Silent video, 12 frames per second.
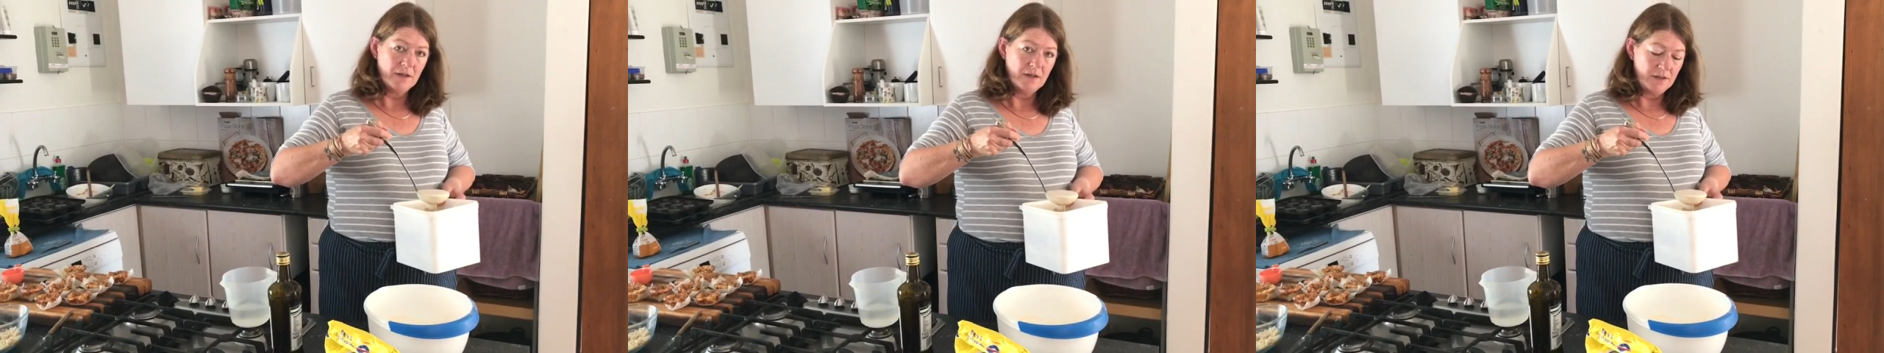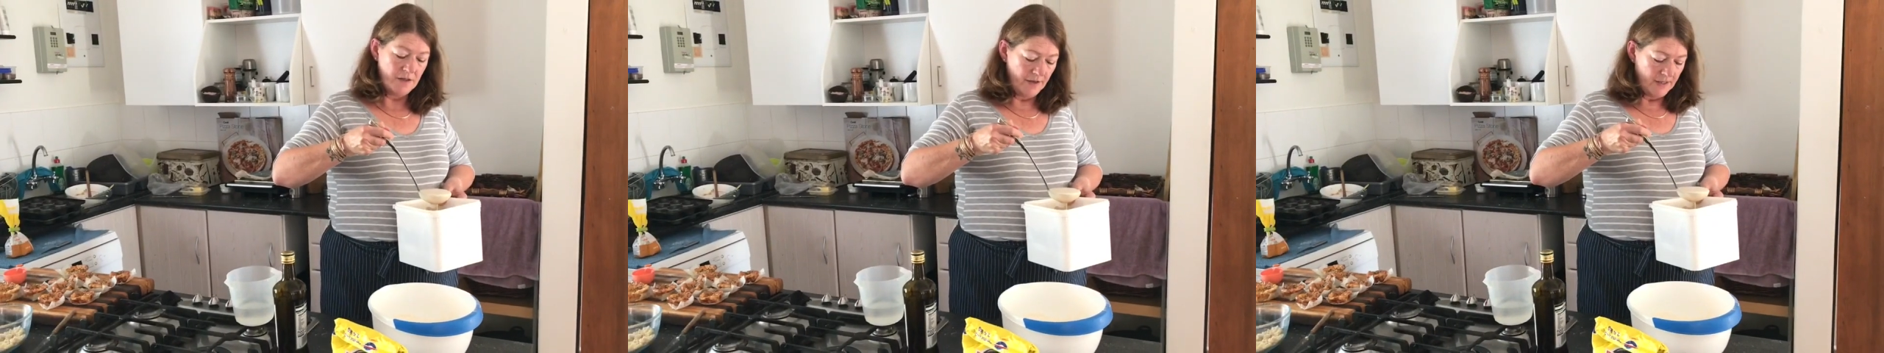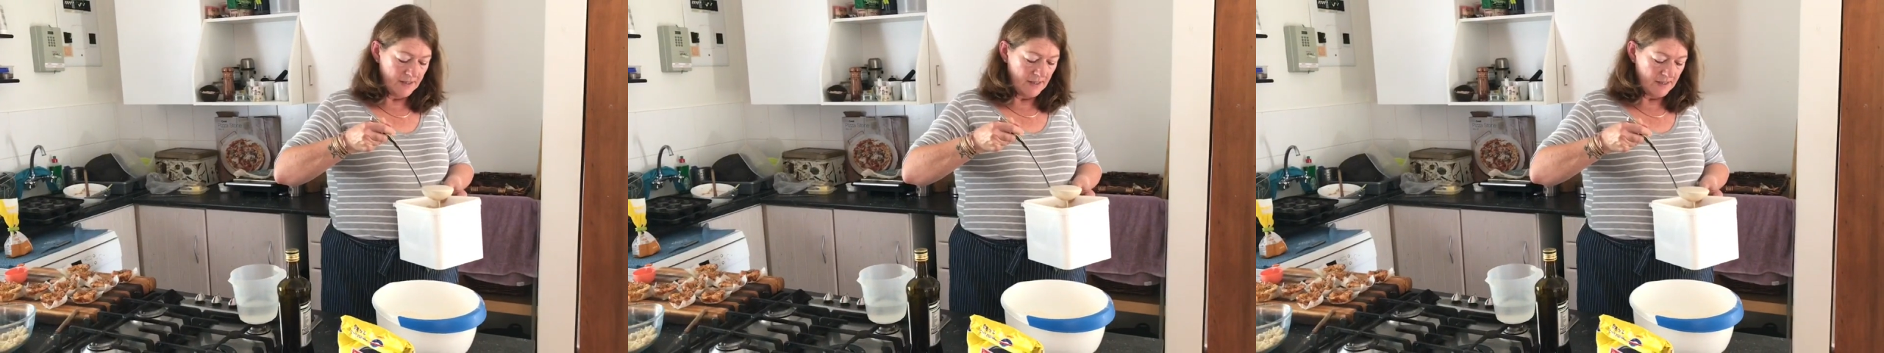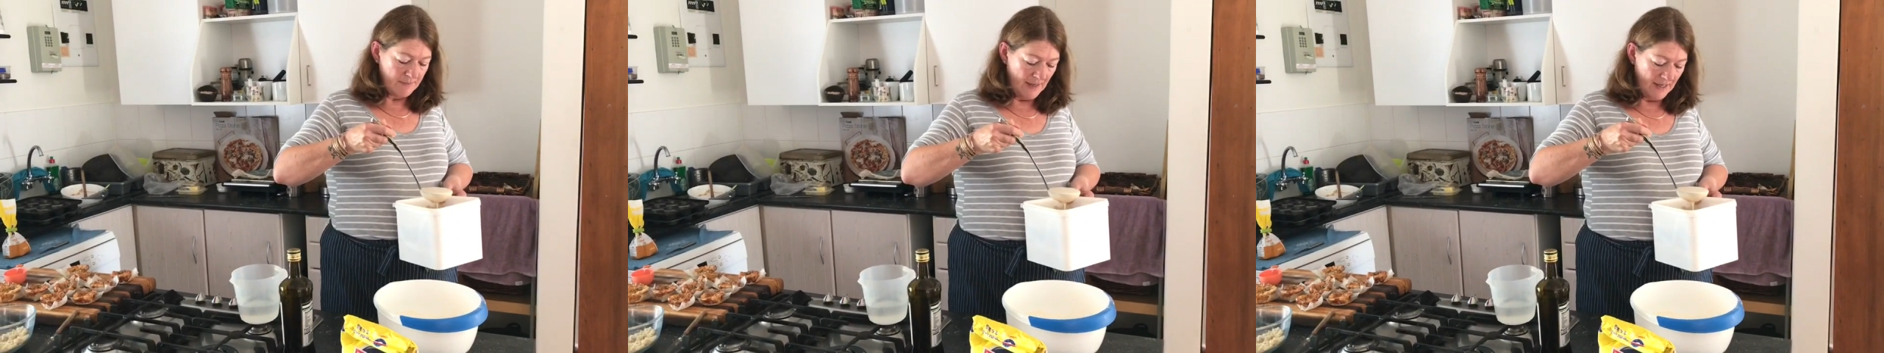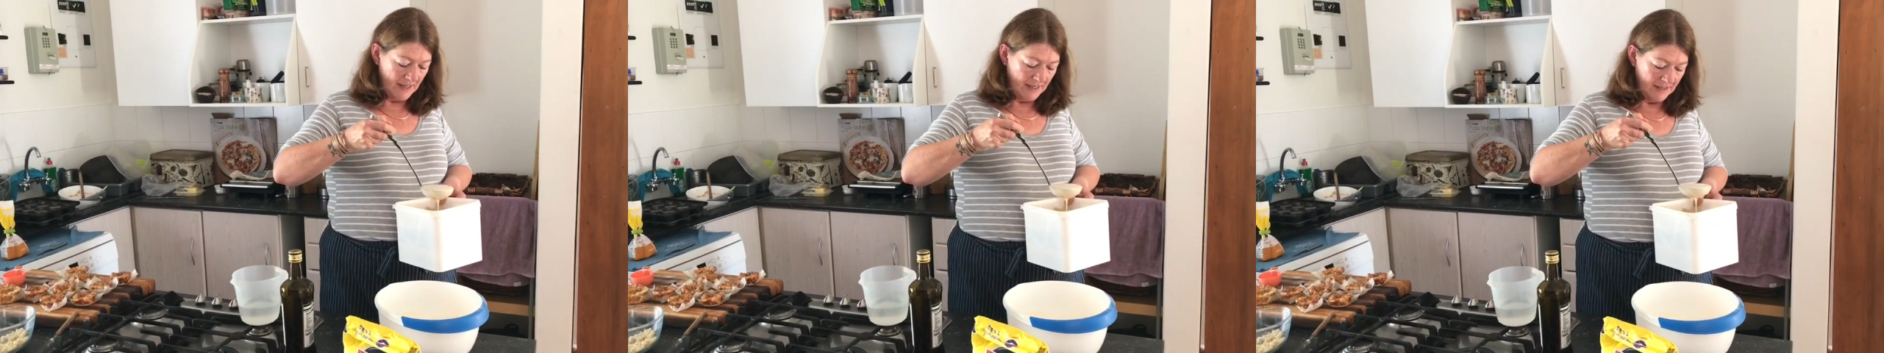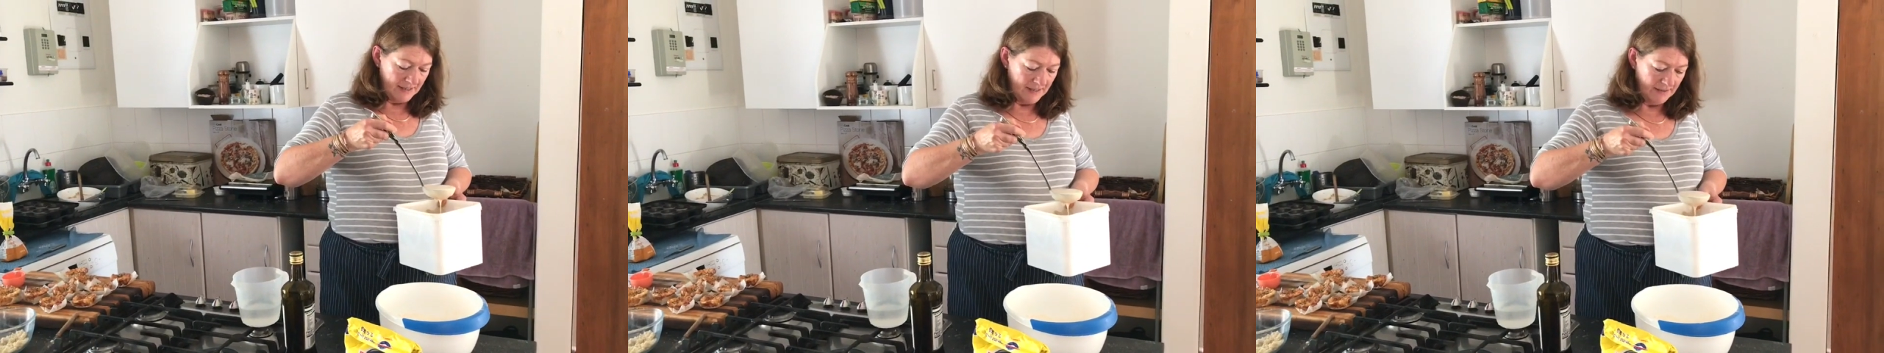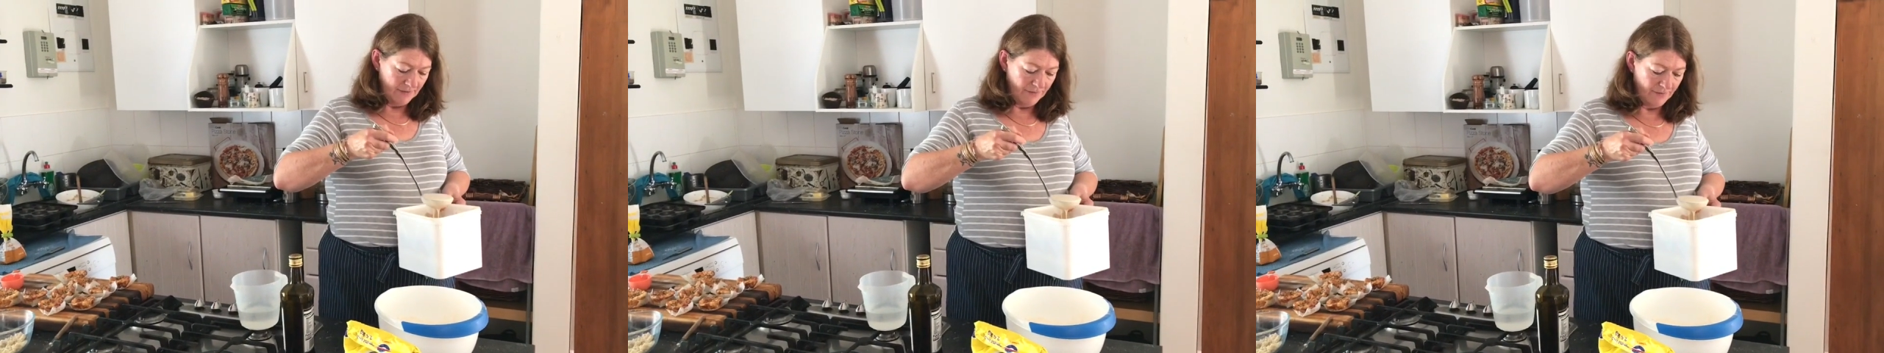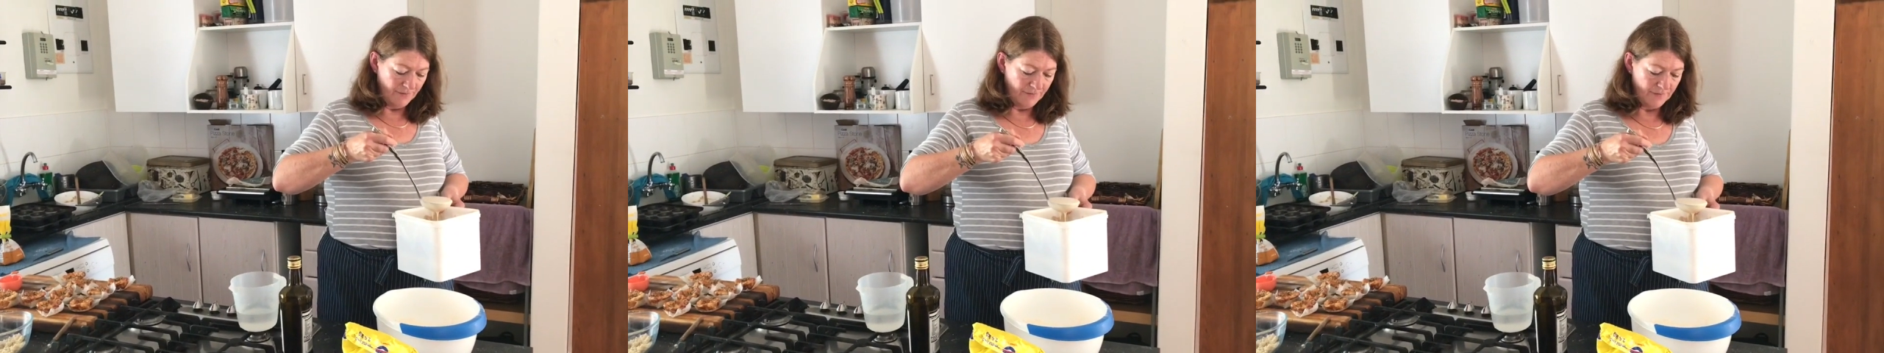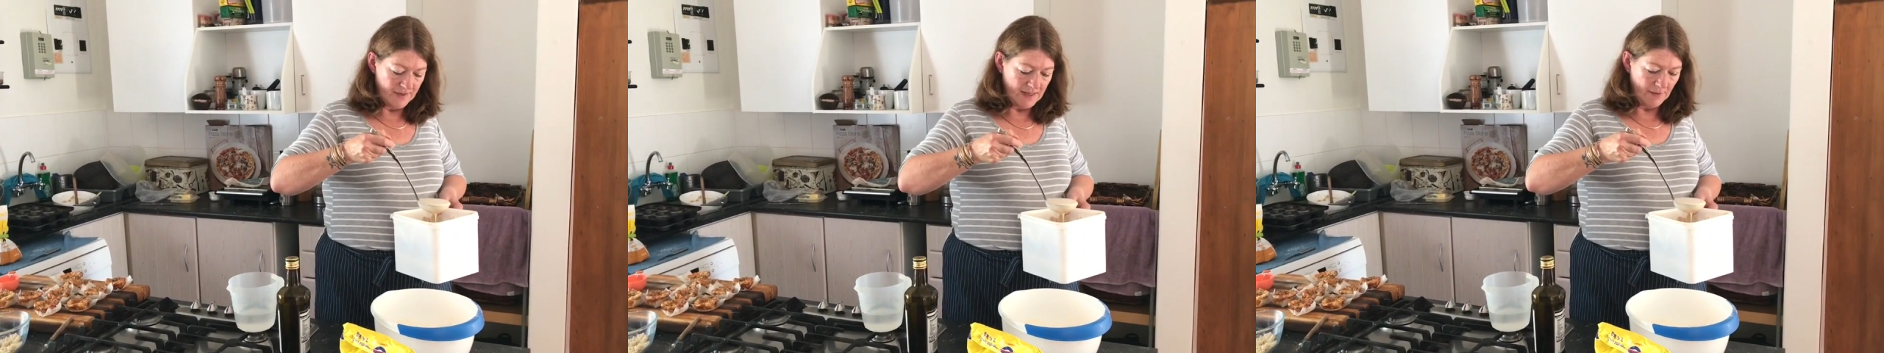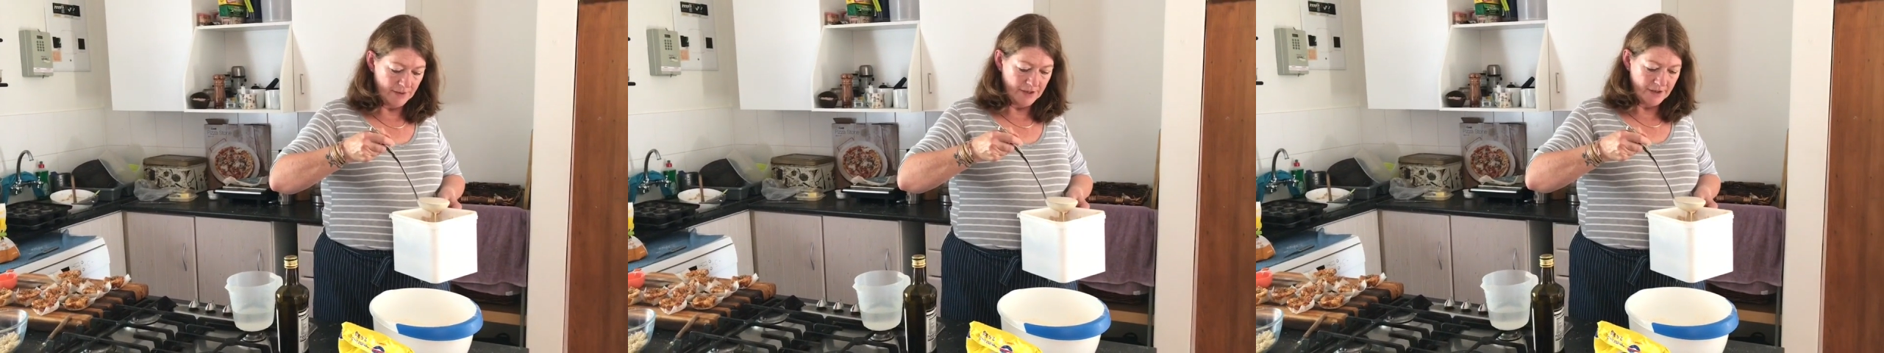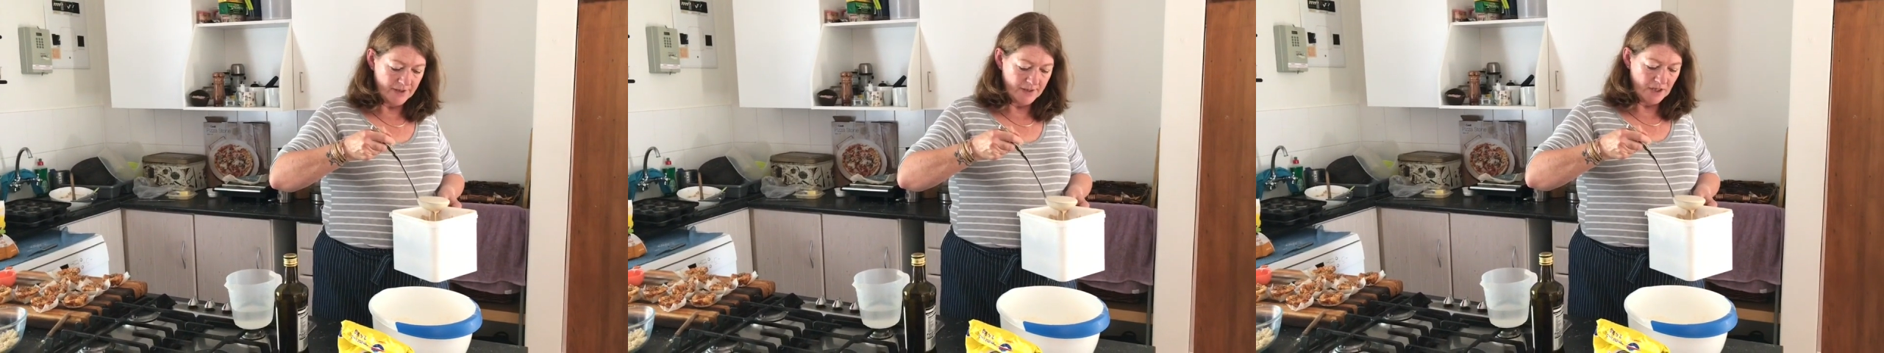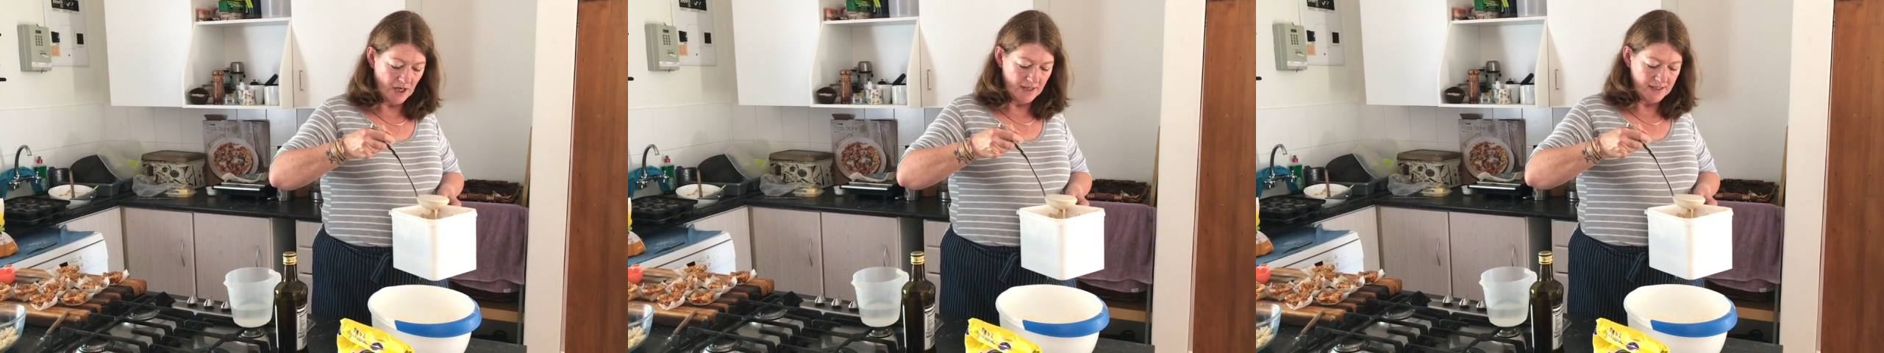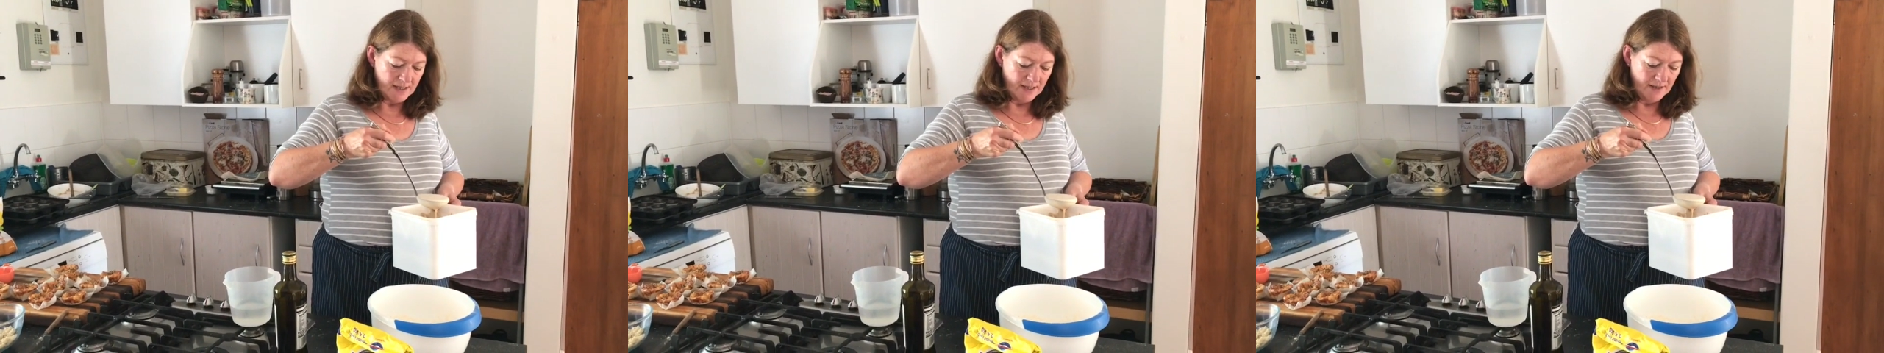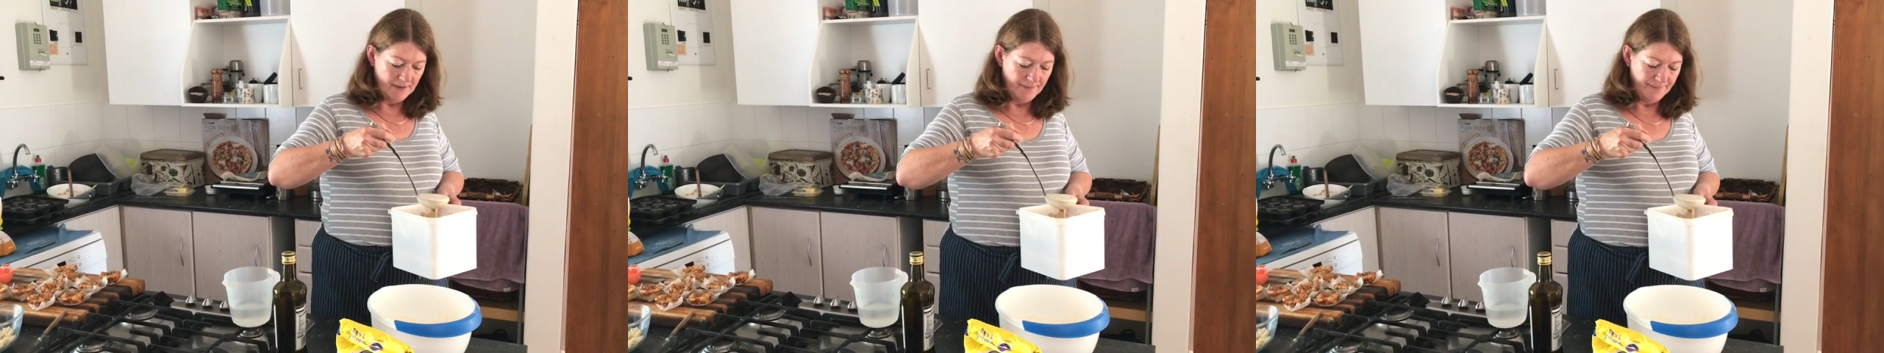So this is my sourdough starter,